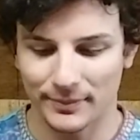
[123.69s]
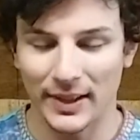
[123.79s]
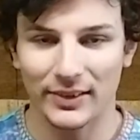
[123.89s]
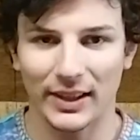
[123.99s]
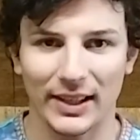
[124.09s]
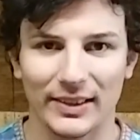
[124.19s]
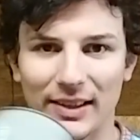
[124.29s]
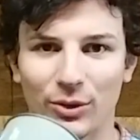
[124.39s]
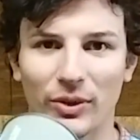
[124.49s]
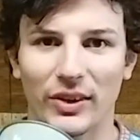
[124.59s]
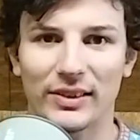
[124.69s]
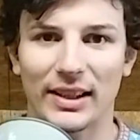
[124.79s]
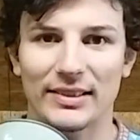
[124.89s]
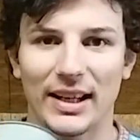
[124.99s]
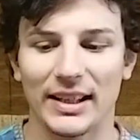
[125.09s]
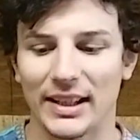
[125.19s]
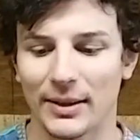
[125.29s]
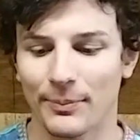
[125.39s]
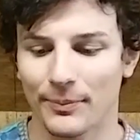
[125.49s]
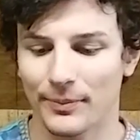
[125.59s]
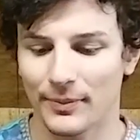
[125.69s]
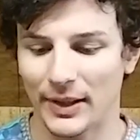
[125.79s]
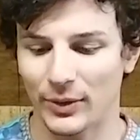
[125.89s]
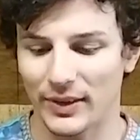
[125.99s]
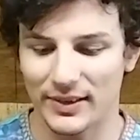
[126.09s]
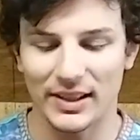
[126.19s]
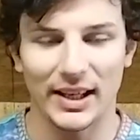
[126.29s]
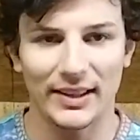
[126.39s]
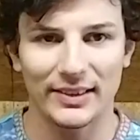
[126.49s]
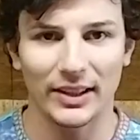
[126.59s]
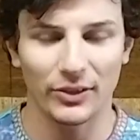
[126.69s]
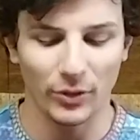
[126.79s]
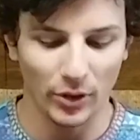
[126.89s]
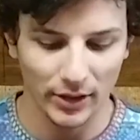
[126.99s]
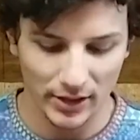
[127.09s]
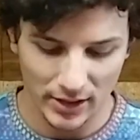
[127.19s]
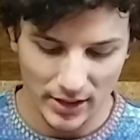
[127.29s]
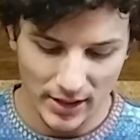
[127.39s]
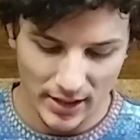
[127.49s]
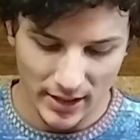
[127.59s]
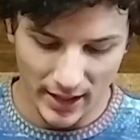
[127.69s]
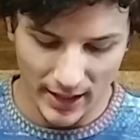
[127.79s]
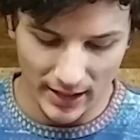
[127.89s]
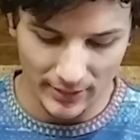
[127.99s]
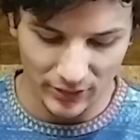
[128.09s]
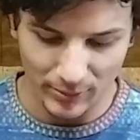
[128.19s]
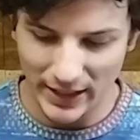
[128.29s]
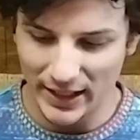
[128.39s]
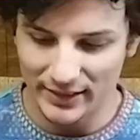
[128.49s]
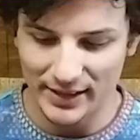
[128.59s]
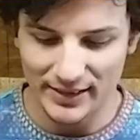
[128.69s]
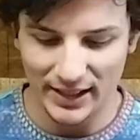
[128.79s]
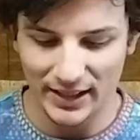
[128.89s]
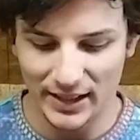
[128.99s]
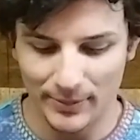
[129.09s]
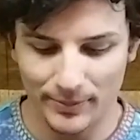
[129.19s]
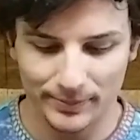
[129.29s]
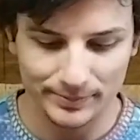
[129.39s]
And this, like I said, this one's the titanium. That's what the TI stands for. So it's made out of titanium.